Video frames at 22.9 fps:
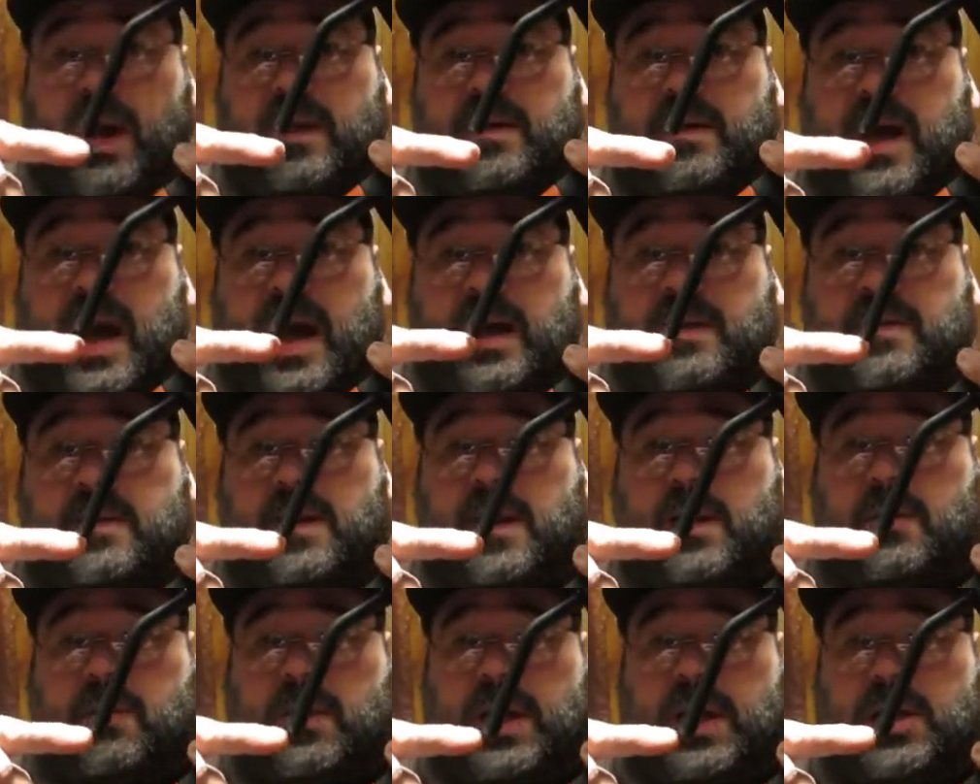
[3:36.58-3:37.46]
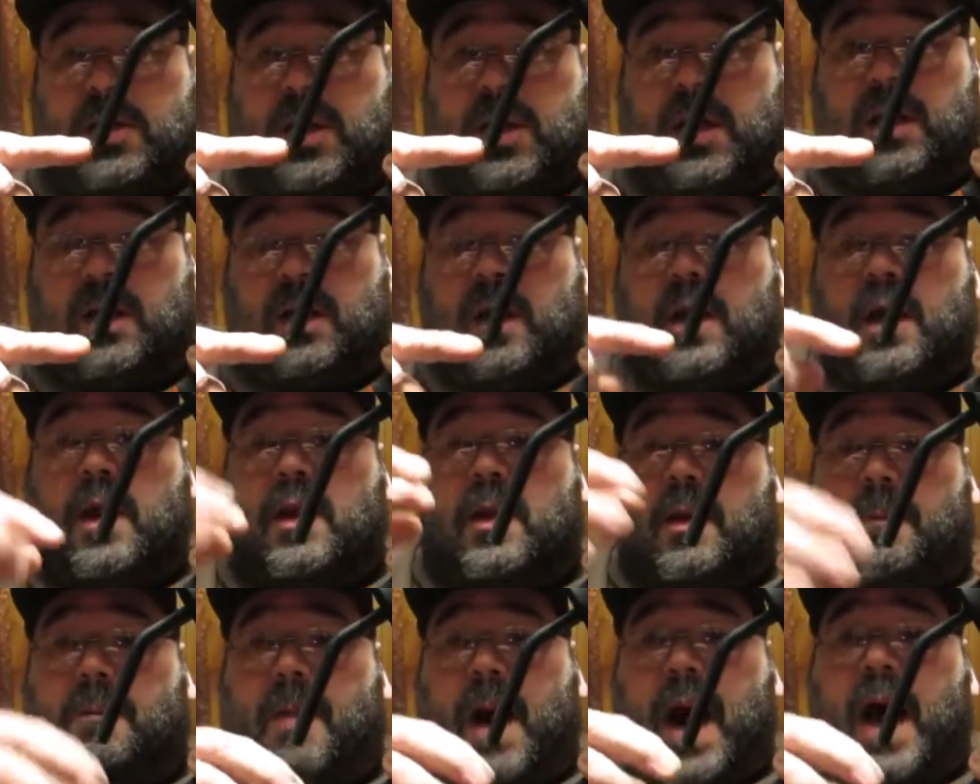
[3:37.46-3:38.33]
it's constantly reaching
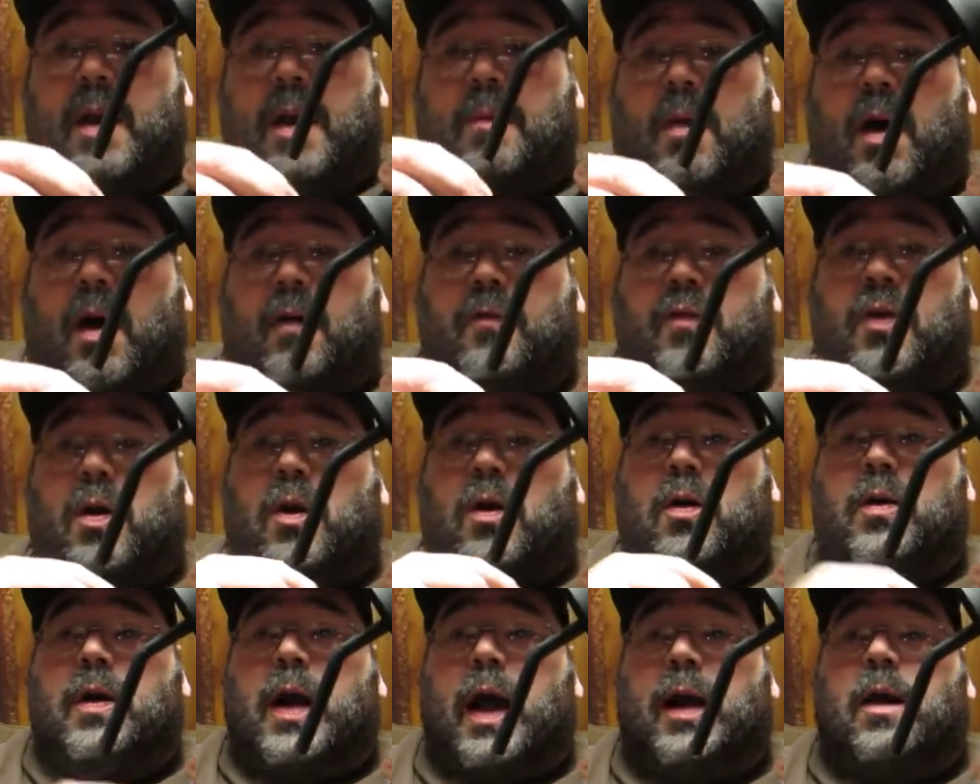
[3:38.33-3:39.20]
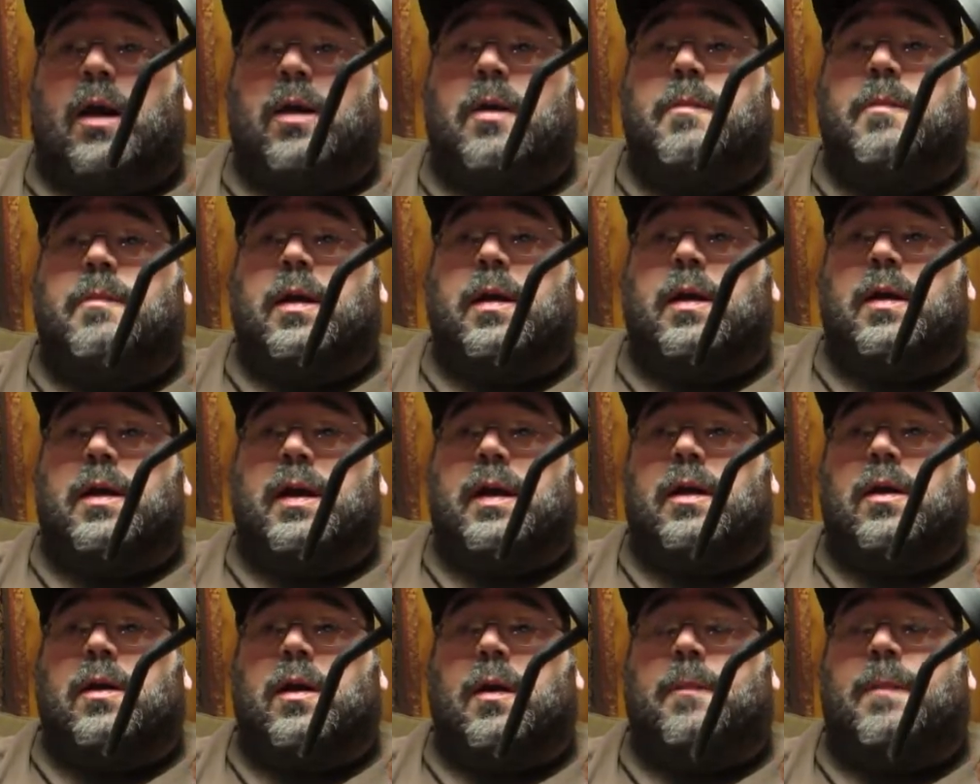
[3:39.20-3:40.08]
the bottom of your nine hundred
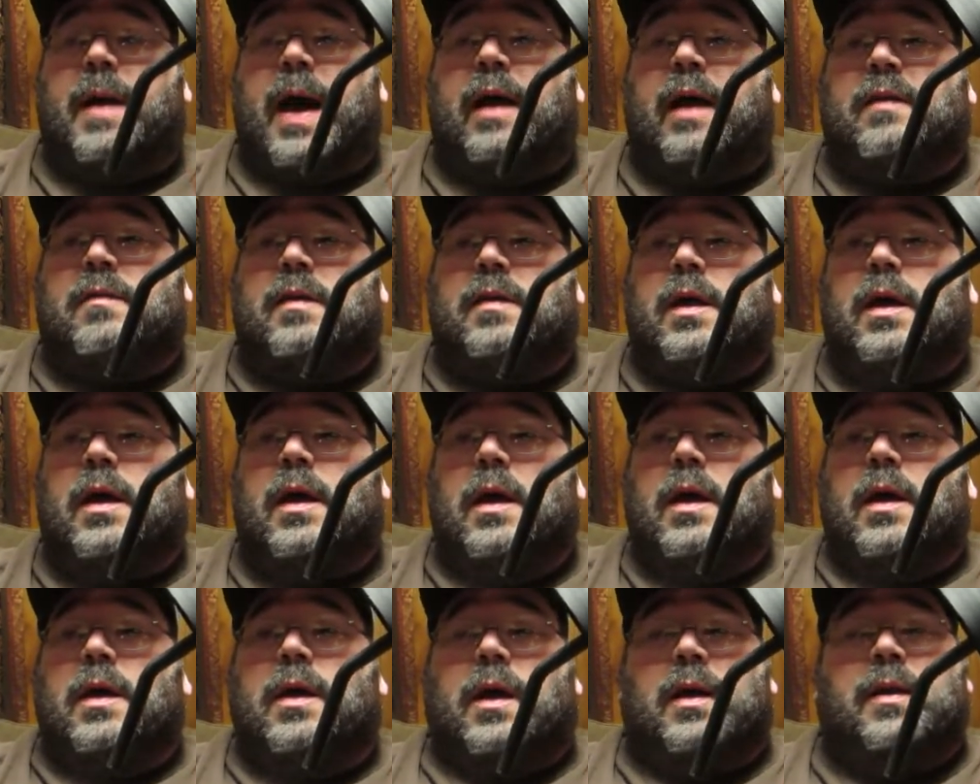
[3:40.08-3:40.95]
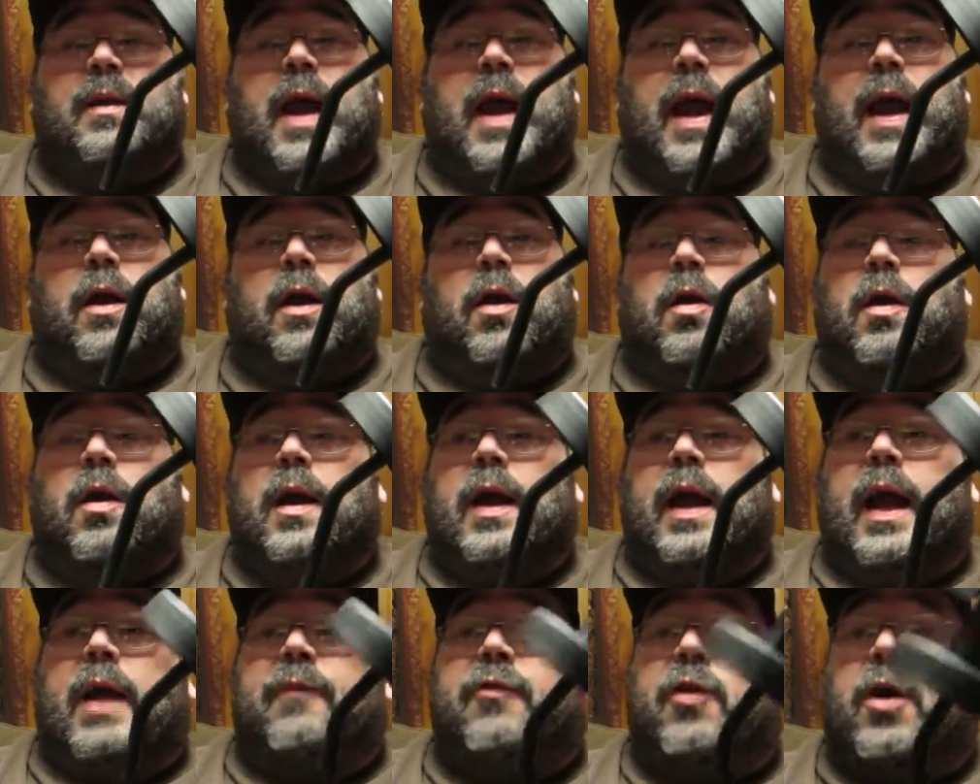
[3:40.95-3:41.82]
milliliter capacity container.
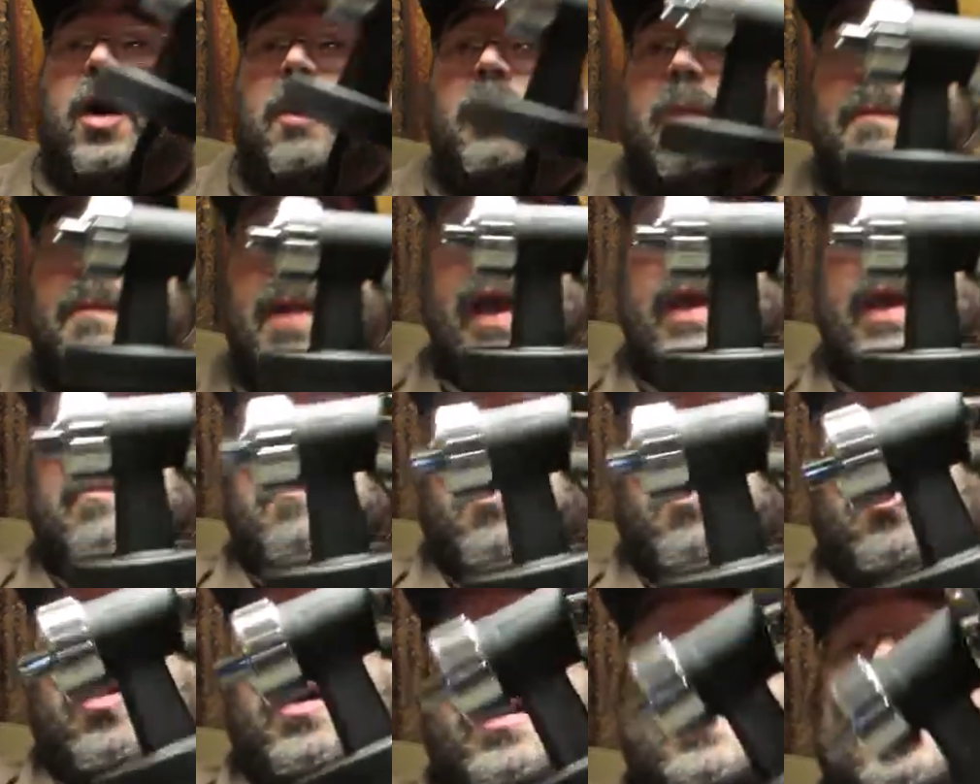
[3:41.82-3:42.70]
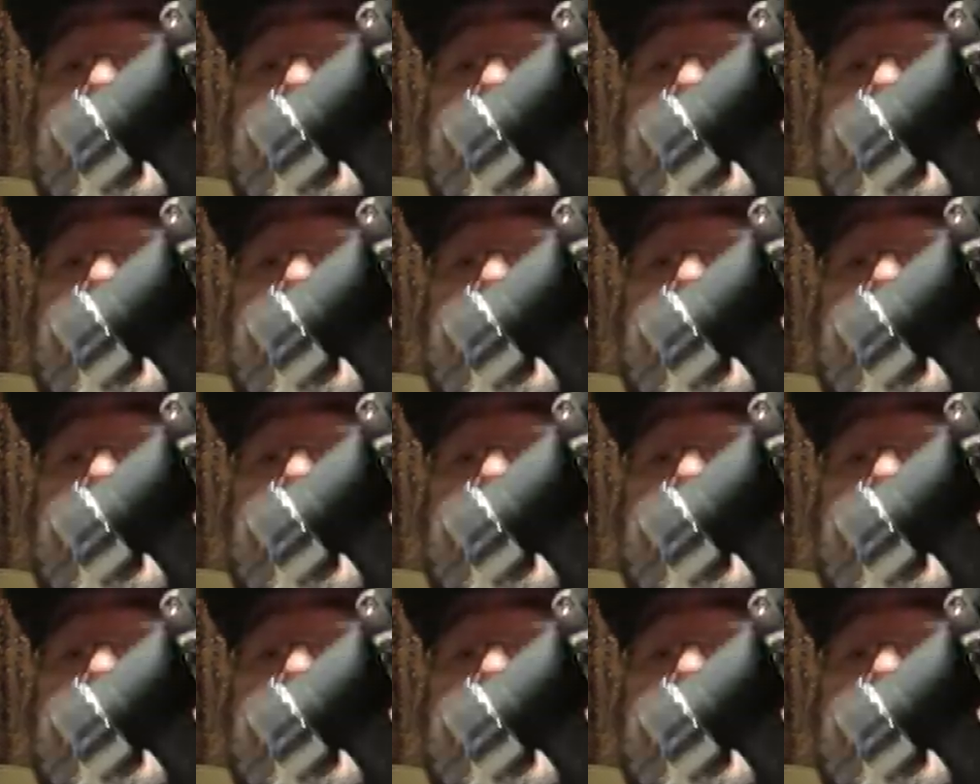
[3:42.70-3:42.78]
If you're going to be painting more in a